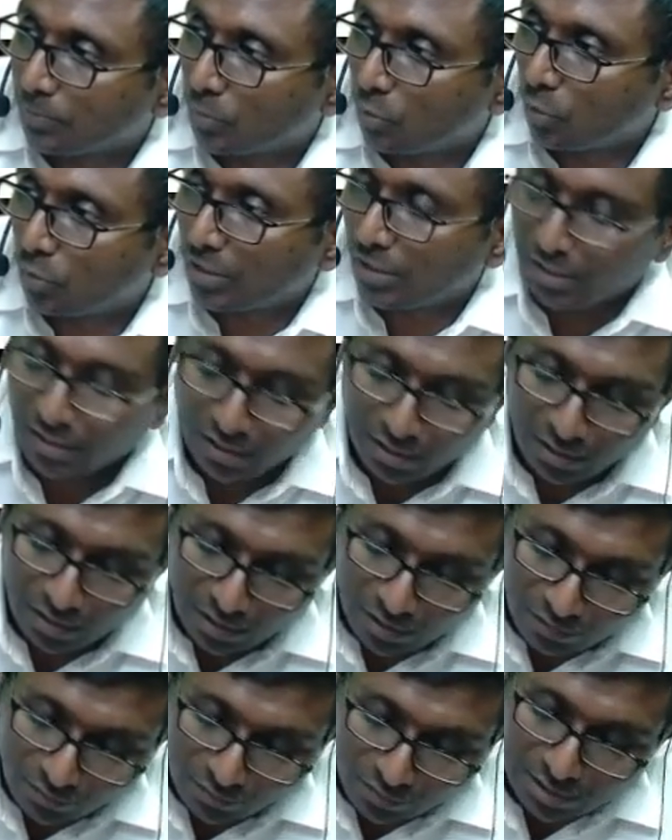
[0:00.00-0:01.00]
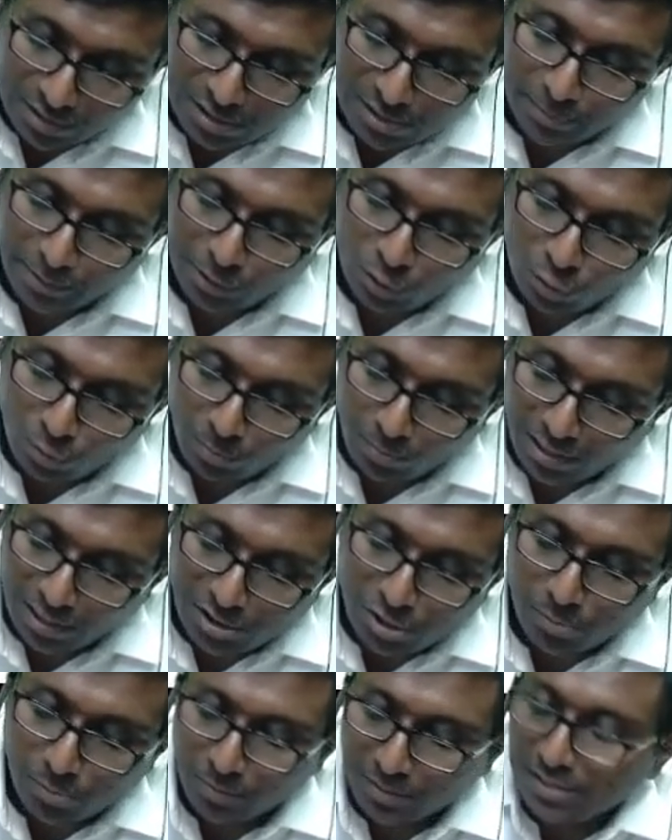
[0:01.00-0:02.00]
Okay. With respect to
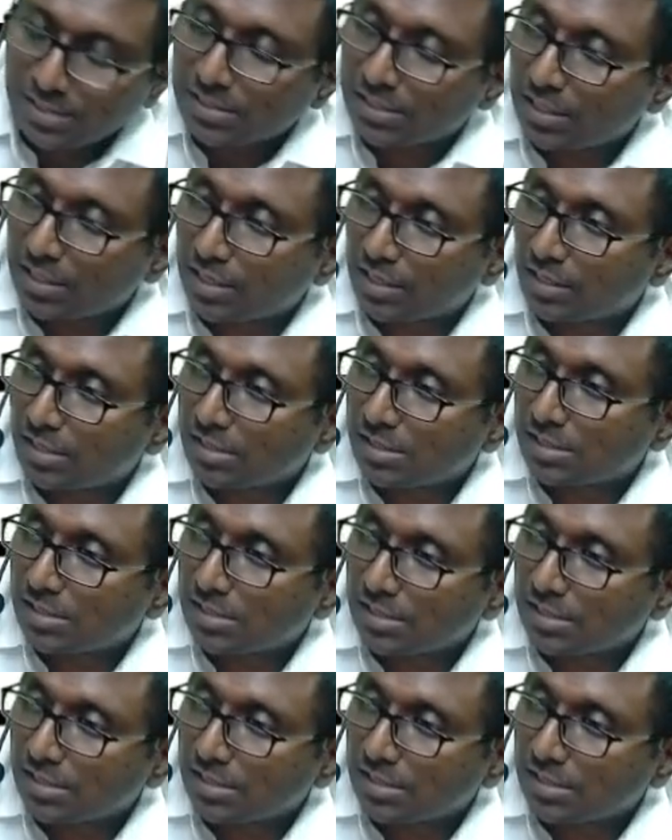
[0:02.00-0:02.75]
March month sales,